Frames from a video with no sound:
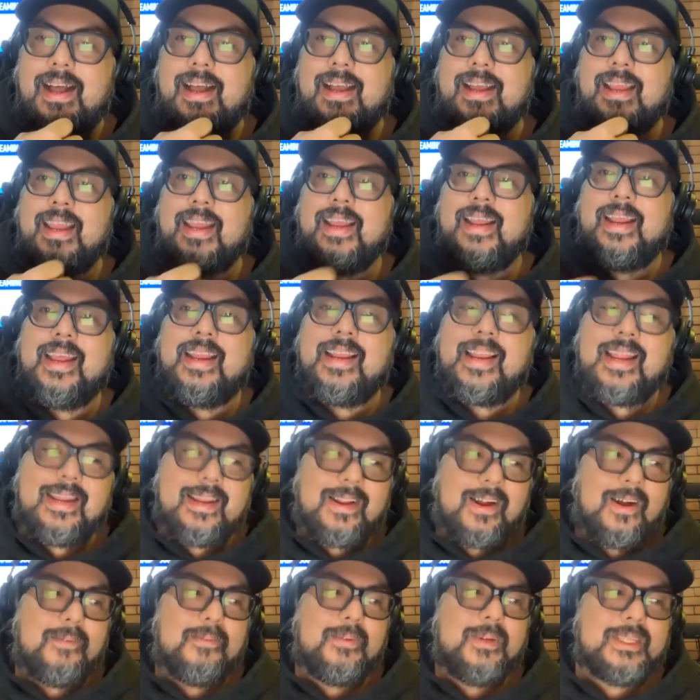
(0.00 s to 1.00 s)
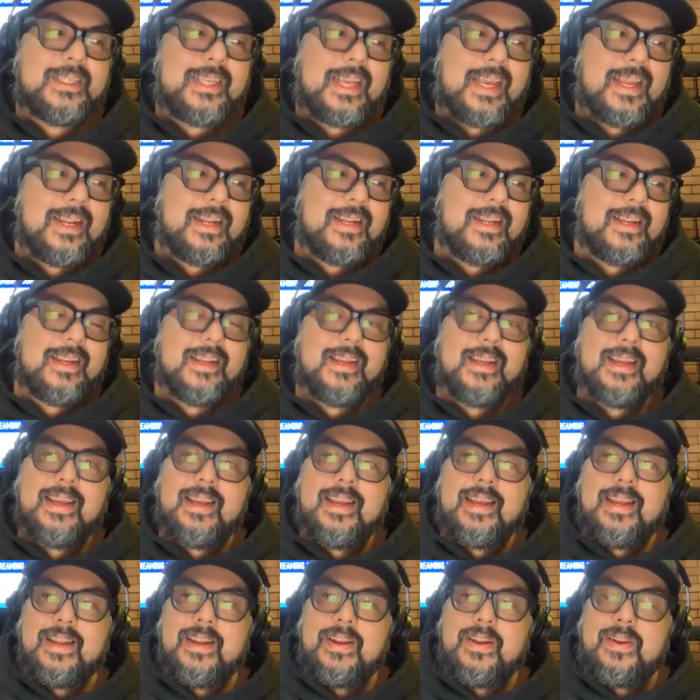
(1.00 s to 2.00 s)
it almost had
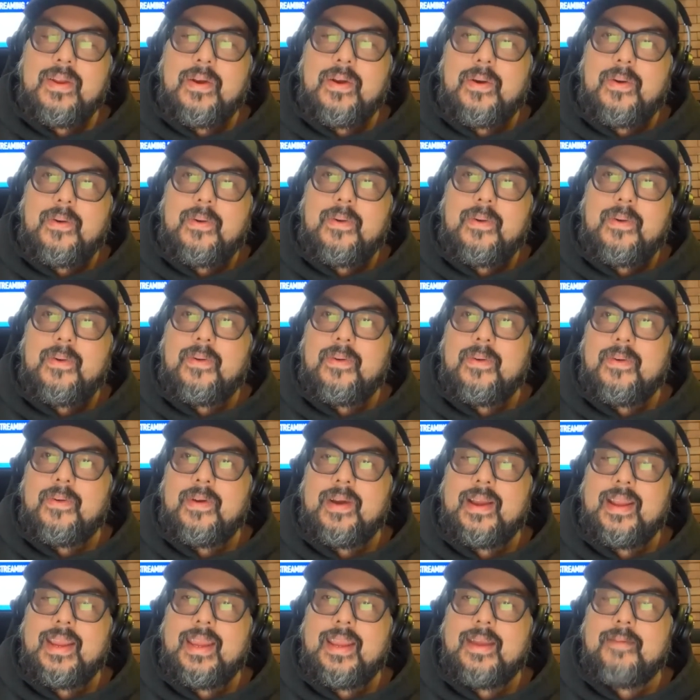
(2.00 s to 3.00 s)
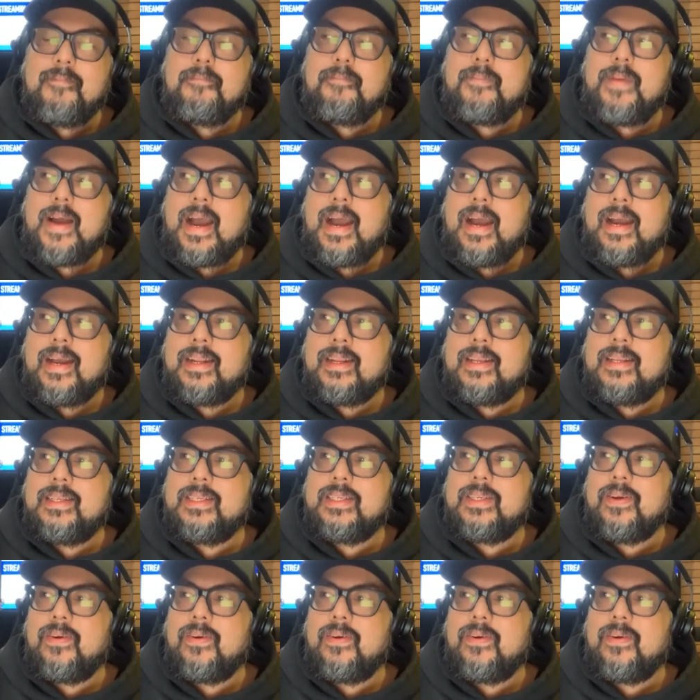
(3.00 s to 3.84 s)
no impact. So